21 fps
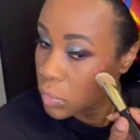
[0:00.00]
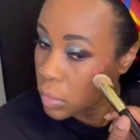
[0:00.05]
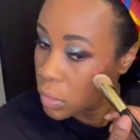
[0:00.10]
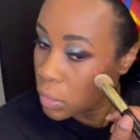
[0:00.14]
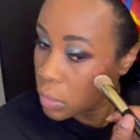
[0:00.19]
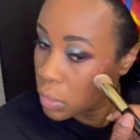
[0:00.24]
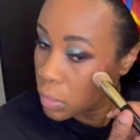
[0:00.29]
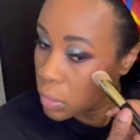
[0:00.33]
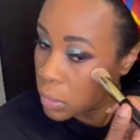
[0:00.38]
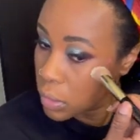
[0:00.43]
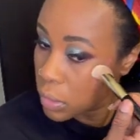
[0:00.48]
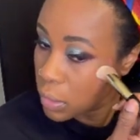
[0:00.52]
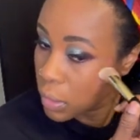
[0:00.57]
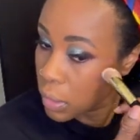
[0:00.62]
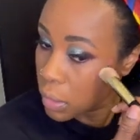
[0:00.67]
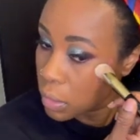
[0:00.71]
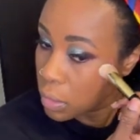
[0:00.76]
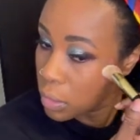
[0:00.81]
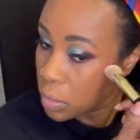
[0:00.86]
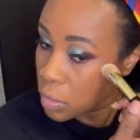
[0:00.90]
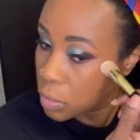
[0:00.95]
Let's see how
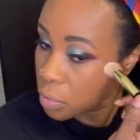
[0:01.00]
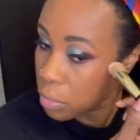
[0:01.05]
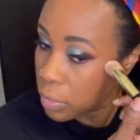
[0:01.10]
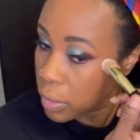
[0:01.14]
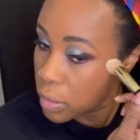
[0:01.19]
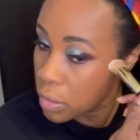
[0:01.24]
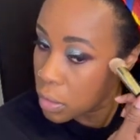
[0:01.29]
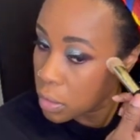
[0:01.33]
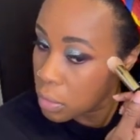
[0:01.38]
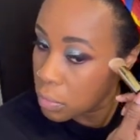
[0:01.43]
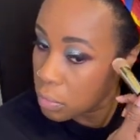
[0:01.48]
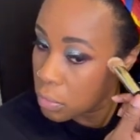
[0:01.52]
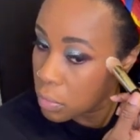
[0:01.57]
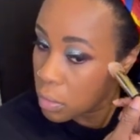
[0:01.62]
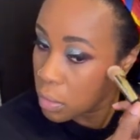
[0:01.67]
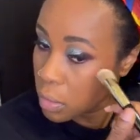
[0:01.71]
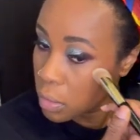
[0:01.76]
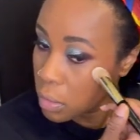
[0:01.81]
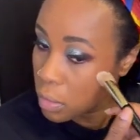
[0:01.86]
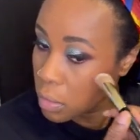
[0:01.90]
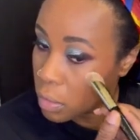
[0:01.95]
this spreads it.
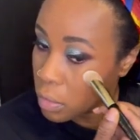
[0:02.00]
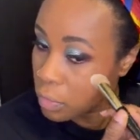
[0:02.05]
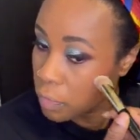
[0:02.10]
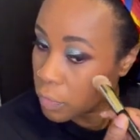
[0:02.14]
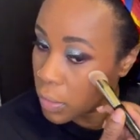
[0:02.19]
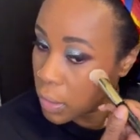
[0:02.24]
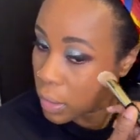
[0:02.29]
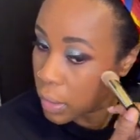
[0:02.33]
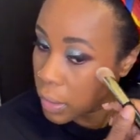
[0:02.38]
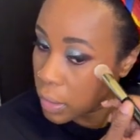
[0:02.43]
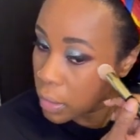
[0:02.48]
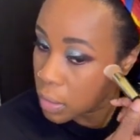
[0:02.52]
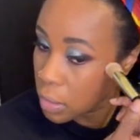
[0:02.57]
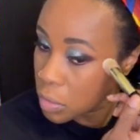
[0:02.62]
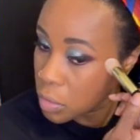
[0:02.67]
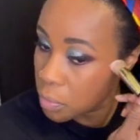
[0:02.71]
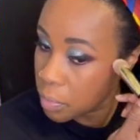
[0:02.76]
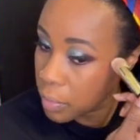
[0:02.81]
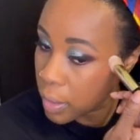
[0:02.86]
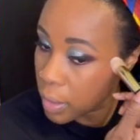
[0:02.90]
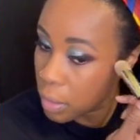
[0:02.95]
If I like this
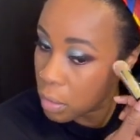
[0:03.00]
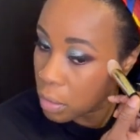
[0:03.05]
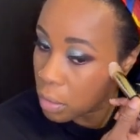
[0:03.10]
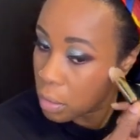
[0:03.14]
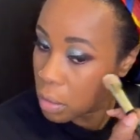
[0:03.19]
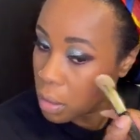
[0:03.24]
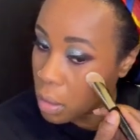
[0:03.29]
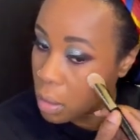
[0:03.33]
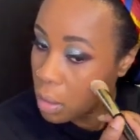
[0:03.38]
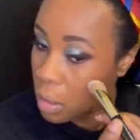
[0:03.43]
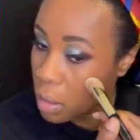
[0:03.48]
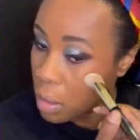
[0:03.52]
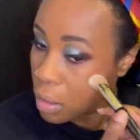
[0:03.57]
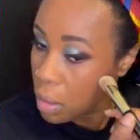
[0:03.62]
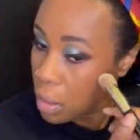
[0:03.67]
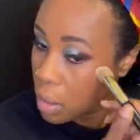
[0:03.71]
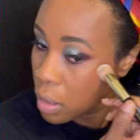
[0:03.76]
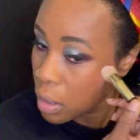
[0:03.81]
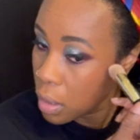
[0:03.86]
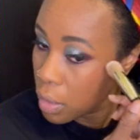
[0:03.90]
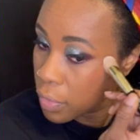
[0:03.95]
better.
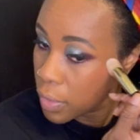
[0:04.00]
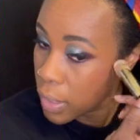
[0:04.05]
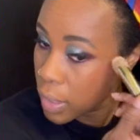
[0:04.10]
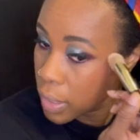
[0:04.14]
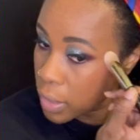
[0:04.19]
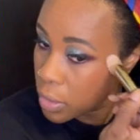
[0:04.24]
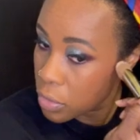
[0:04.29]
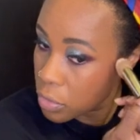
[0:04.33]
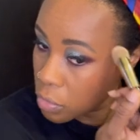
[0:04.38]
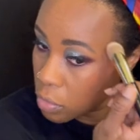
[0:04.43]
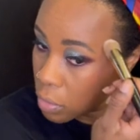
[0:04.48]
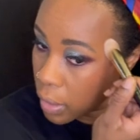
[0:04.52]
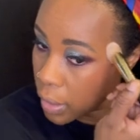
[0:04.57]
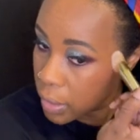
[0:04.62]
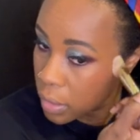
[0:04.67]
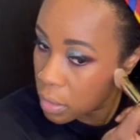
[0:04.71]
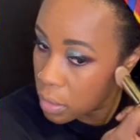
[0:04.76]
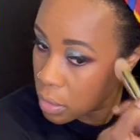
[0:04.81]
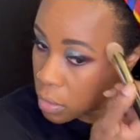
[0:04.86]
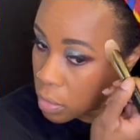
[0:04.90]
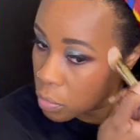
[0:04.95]
I think I do like
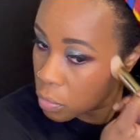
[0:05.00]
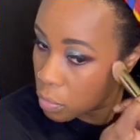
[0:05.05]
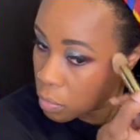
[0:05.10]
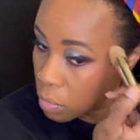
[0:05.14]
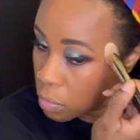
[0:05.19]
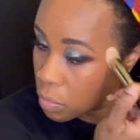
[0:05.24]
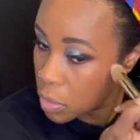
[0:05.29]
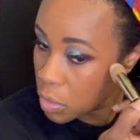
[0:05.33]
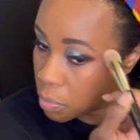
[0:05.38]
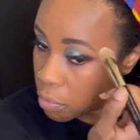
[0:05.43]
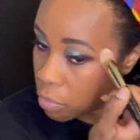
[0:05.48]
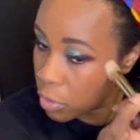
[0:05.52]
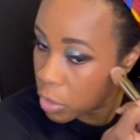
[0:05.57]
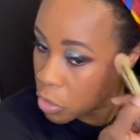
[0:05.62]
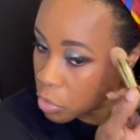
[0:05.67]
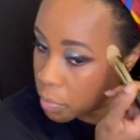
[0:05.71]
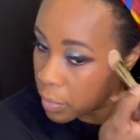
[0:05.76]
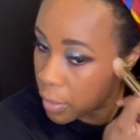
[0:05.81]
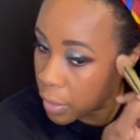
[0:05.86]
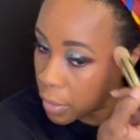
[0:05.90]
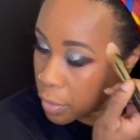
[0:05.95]
this brush
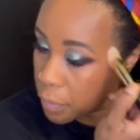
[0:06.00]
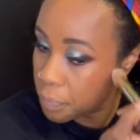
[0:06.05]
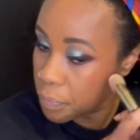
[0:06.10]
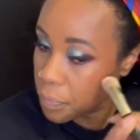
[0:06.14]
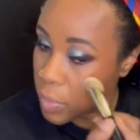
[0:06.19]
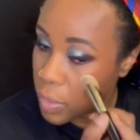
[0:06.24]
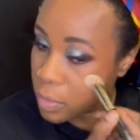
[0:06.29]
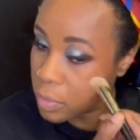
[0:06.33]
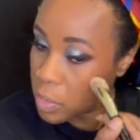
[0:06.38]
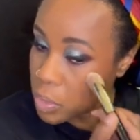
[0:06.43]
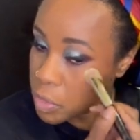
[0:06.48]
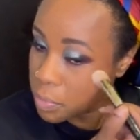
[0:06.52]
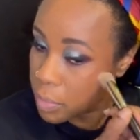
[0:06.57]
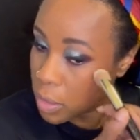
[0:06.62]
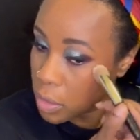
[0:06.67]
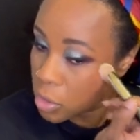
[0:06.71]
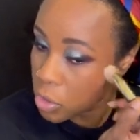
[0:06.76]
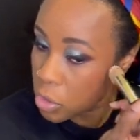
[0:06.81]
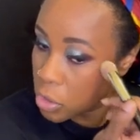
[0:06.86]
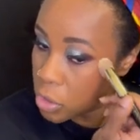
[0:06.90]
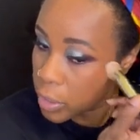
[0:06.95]
better than the
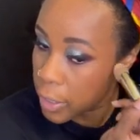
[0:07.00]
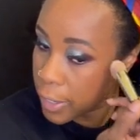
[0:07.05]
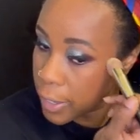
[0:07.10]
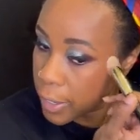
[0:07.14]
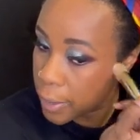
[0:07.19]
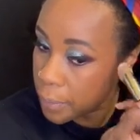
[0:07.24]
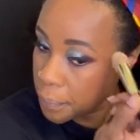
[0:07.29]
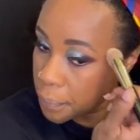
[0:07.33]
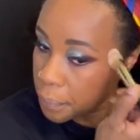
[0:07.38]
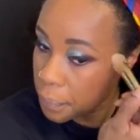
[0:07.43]
sponge. Yeah.